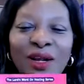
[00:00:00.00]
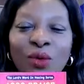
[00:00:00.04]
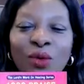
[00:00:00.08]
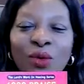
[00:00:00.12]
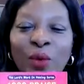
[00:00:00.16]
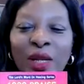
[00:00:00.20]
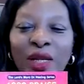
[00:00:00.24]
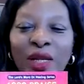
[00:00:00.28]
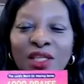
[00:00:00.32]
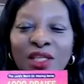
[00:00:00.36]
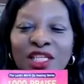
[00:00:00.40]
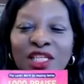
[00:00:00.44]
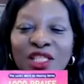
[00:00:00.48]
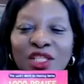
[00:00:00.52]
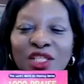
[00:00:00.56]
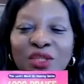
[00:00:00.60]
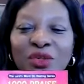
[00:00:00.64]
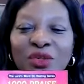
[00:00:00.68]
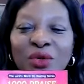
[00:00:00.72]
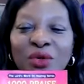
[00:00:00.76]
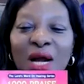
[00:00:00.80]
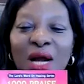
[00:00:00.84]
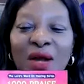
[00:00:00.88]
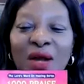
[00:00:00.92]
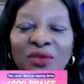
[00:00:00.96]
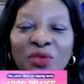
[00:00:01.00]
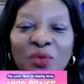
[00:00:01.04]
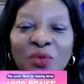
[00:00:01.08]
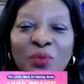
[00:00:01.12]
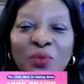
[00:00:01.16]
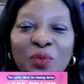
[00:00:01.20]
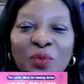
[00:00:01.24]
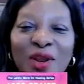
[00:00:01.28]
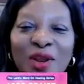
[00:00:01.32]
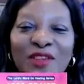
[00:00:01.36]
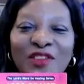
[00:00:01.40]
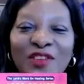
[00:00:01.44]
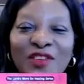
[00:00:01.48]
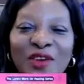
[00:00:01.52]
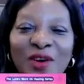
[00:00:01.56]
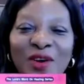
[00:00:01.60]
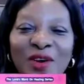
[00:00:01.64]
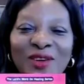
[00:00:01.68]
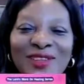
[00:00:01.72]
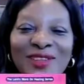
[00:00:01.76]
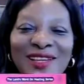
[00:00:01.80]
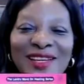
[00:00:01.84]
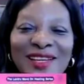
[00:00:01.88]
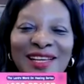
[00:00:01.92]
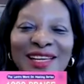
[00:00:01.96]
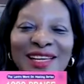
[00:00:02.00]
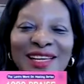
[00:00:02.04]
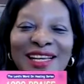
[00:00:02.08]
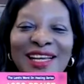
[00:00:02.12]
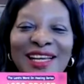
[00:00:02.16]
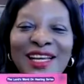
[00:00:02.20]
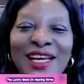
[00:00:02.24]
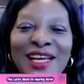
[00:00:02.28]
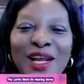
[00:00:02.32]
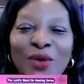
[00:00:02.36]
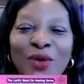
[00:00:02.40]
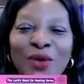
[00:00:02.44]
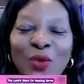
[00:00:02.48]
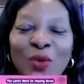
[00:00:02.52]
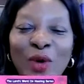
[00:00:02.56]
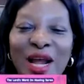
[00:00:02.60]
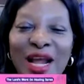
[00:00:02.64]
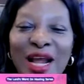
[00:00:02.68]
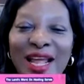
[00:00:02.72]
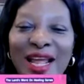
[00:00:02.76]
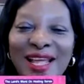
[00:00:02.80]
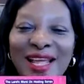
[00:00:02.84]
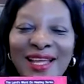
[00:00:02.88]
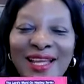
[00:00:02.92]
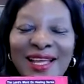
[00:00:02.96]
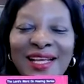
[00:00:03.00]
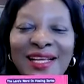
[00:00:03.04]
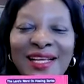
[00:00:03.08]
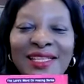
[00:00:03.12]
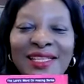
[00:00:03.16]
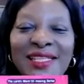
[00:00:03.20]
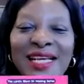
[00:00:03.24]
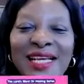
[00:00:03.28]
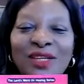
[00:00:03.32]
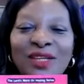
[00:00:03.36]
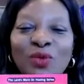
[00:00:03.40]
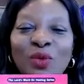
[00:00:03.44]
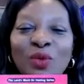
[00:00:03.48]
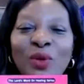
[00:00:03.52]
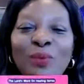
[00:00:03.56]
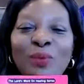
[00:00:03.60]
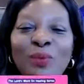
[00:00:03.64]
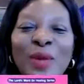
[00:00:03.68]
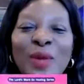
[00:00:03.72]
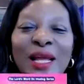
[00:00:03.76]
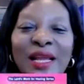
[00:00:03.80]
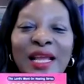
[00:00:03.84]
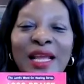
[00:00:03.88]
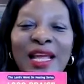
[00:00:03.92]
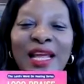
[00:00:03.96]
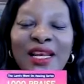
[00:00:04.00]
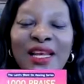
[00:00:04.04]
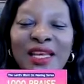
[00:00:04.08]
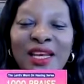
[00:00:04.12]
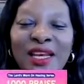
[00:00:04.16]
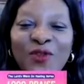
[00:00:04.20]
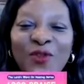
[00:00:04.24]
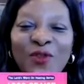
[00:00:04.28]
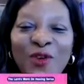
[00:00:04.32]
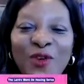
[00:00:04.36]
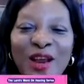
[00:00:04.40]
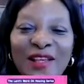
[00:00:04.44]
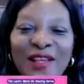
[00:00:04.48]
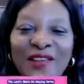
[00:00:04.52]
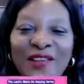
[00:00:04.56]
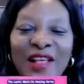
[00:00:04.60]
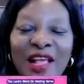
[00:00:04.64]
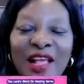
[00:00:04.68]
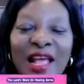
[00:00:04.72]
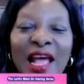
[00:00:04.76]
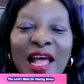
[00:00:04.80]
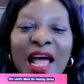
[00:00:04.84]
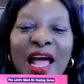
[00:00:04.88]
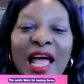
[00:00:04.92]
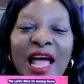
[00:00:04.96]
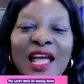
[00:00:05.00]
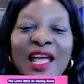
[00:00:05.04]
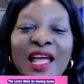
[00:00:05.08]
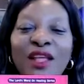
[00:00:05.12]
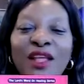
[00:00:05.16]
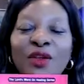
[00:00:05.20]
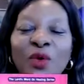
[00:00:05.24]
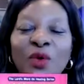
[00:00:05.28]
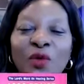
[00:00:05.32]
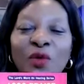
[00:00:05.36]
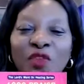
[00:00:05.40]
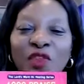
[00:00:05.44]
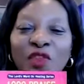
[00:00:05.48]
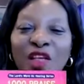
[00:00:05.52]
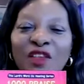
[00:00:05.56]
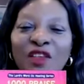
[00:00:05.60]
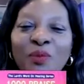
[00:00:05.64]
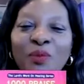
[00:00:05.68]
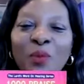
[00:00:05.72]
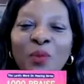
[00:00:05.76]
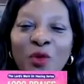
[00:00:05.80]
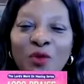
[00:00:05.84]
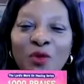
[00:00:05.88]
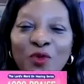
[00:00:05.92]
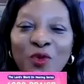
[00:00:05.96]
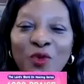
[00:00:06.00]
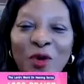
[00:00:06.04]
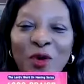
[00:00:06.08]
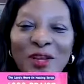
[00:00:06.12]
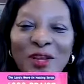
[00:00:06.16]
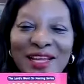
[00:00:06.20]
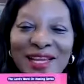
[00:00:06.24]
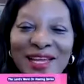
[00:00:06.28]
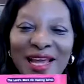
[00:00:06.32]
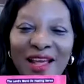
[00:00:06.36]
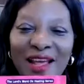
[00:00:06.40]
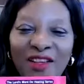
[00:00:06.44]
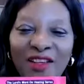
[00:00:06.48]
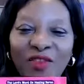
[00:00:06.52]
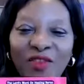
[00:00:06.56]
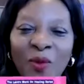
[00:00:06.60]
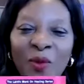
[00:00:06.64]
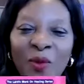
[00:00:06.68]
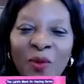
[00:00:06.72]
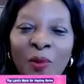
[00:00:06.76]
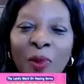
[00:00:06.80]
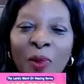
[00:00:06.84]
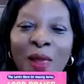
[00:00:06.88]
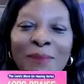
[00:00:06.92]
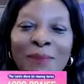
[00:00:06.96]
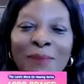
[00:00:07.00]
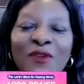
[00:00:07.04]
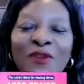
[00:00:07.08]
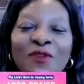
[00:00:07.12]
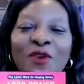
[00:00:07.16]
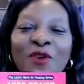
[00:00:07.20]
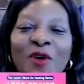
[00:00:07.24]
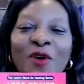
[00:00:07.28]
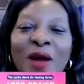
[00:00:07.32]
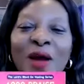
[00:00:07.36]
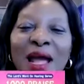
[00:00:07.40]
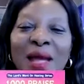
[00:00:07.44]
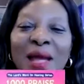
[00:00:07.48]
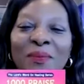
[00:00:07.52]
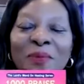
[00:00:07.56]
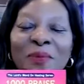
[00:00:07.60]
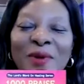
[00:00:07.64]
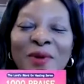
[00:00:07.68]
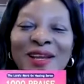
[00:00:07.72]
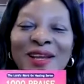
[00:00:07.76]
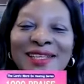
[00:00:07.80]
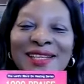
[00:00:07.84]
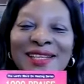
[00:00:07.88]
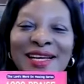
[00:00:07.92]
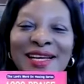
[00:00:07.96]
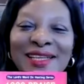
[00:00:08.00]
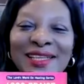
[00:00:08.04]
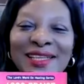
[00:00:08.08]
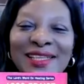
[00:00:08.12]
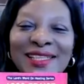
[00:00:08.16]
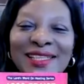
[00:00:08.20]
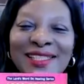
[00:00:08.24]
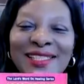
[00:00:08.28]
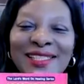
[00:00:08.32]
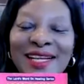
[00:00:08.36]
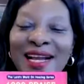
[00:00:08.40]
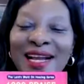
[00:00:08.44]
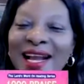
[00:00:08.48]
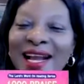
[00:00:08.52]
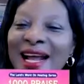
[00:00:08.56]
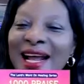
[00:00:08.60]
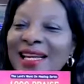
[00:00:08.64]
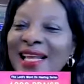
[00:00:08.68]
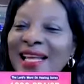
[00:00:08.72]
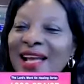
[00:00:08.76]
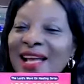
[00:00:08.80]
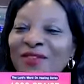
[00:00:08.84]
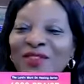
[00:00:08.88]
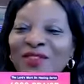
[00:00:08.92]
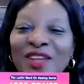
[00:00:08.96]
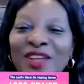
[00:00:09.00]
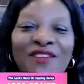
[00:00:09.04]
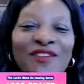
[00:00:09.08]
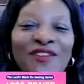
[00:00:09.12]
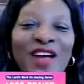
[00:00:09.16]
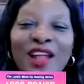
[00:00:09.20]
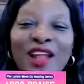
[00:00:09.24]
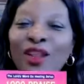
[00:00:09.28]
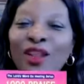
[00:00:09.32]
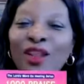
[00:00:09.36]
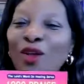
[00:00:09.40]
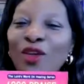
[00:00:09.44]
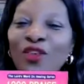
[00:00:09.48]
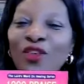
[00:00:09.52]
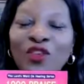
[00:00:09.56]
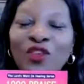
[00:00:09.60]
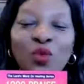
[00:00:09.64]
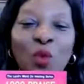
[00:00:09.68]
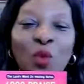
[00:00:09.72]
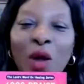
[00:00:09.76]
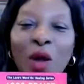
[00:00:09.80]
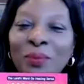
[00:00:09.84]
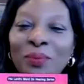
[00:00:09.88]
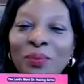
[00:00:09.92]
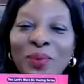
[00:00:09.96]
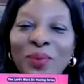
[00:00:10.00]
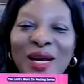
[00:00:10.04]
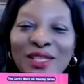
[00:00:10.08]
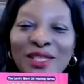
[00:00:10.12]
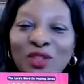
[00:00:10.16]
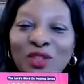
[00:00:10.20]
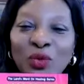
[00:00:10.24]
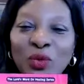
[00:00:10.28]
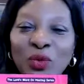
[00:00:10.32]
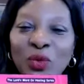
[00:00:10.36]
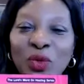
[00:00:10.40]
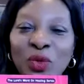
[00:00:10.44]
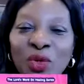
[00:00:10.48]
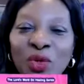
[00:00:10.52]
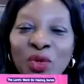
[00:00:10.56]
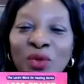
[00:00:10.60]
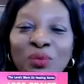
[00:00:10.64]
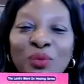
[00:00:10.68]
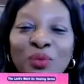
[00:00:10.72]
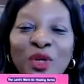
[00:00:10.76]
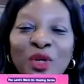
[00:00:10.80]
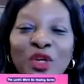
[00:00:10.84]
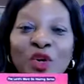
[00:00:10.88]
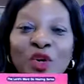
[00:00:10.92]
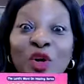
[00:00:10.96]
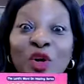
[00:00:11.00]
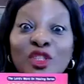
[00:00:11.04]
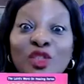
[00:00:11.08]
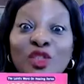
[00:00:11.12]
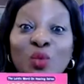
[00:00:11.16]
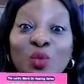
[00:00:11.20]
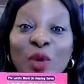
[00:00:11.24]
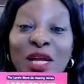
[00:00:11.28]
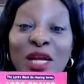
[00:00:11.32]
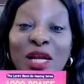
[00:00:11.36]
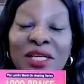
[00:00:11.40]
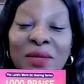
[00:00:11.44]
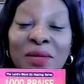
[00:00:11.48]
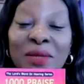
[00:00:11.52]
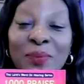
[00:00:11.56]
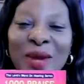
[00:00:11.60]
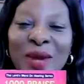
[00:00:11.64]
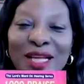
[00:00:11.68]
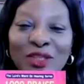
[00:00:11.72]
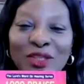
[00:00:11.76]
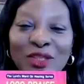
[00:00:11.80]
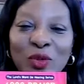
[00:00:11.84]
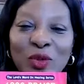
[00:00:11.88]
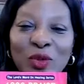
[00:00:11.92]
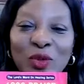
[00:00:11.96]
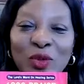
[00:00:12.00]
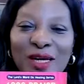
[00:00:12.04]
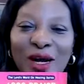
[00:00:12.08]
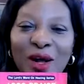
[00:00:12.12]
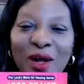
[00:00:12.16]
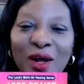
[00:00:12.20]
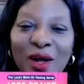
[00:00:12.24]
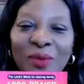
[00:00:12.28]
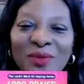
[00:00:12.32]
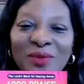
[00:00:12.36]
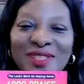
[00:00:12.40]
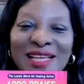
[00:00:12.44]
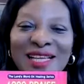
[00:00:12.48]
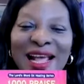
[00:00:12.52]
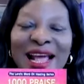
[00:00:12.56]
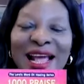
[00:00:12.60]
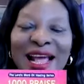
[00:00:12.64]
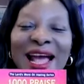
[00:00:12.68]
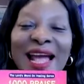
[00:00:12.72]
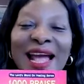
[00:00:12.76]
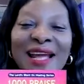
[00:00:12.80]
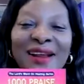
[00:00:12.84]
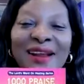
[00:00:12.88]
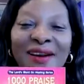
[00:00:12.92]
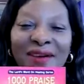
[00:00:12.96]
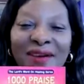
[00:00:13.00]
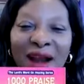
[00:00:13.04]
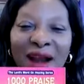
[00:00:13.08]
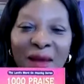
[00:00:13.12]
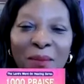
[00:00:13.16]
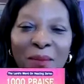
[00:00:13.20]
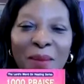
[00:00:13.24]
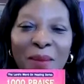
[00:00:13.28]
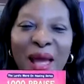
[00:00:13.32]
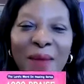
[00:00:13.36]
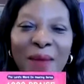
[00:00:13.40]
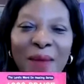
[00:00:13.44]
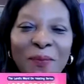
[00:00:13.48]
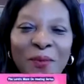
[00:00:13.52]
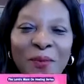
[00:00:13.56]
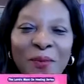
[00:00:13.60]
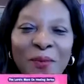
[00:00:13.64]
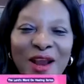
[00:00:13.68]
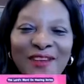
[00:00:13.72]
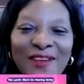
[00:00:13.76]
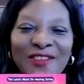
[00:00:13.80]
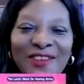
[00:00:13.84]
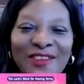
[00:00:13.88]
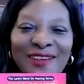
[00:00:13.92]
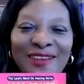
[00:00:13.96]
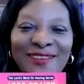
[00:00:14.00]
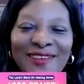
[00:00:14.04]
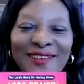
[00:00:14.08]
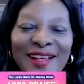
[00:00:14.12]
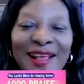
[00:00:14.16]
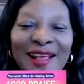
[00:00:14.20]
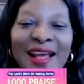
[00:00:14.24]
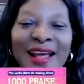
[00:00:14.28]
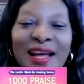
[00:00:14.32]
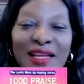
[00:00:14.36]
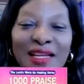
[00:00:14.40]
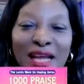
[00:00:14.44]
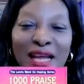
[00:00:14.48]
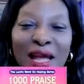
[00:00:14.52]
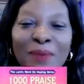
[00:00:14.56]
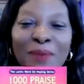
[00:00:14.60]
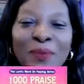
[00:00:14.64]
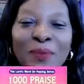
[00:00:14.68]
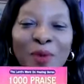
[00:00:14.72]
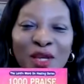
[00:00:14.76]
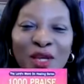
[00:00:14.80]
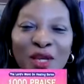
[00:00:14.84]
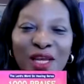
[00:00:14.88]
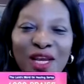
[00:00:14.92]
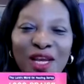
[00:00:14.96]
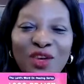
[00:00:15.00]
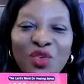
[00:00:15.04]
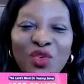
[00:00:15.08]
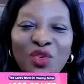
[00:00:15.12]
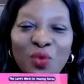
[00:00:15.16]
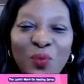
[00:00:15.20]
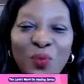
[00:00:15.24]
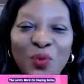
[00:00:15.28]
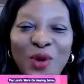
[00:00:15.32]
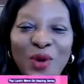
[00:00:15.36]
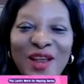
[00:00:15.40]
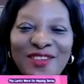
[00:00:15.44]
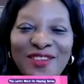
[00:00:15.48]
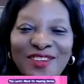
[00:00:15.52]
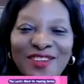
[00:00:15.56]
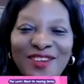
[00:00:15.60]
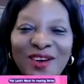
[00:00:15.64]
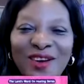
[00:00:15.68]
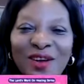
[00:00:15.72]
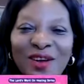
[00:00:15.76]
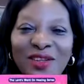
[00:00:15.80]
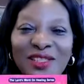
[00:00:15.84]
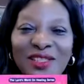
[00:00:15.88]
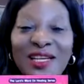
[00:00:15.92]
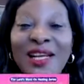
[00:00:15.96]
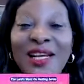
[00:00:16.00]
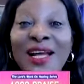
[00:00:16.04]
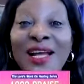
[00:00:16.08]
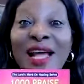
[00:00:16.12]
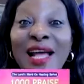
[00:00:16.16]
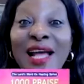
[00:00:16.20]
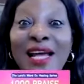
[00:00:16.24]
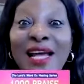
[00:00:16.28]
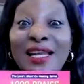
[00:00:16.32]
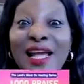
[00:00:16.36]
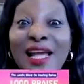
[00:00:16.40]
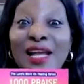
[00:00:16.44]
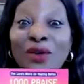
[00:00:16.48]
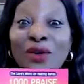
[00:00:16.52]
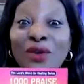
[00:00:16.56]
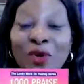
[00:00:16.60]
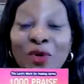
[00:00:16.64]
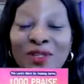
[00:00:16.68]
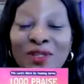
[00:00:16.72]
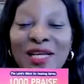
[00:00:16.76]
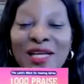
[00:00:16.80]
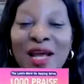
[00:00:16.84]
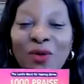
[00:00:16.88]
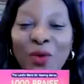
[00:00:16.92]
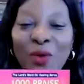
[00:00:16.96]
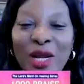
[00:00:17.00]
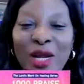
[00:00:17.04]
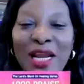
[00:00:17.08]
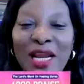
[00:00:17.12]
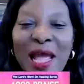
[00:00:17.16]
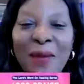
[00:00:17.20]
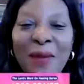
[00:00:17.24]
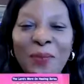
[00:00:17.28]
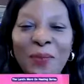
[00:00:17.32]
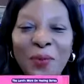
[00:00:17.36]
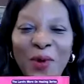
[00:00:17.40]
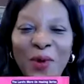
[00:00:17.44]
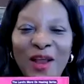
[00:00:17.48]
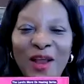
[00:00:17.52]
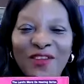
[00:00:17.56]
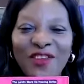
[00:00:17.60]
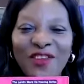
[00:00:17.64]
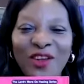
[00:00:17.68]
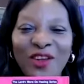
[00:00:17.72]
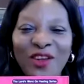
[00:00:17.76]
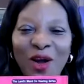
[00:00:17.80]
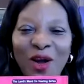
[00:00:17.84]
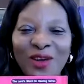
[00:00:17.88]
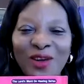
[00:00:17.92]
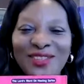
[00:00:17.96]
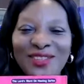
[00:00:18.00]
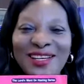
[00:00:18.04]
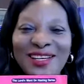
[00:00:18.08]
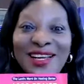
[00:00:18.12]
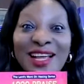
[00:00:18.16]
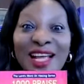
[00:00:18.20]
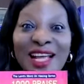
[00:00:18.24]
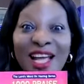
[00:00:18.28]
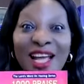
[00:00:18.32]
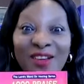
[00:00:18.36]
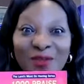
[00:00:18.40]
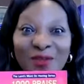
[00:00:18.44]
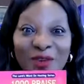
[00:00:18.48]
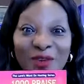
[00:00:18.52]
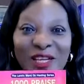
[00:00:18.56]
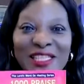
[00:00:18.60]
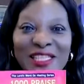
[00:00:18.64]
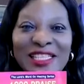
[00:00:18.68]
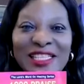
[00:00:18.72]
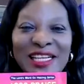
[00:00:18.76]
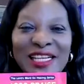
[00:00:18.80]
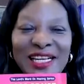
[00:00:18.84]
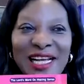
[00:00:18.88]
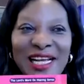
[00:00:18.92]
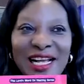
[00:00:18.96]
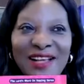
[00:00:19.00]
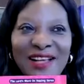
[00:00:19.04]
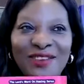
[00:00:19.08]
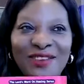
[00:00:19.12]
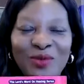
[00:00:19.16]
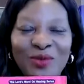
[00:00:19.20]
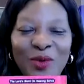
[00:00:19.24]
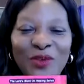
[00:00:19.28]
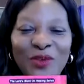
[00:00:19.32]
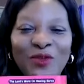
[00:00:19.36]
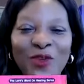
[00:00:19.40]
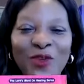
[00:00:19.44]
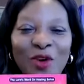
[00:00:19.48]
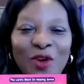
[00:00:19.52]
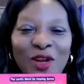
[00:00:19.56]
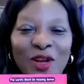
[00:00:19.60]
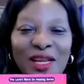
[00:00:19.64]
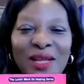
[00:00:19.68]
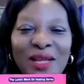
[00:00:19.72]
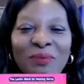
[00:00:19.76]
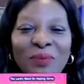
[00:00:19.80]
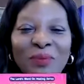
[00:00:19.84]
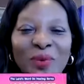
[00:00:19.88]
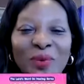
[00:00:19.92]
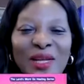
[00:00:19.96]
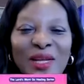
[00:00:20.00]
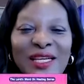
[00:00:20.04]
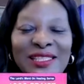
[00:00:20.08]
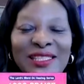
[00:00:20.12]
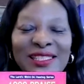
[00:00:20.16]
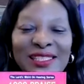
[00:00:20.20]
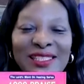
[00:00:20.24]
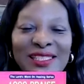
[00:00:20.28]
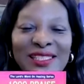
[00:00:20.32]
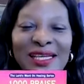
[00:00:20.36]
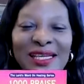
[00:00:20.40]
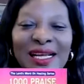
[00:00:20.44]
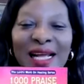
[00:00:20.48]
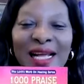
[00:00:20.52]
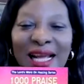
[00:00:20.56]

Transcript: We teach you how to praise God in a way that will make a difference. I used this book for years before I printed it, and I've never lost one battle, because when the battle comes, I grab my praises and I begin to praise God. And I know that when I praise God, everything else will fall in place.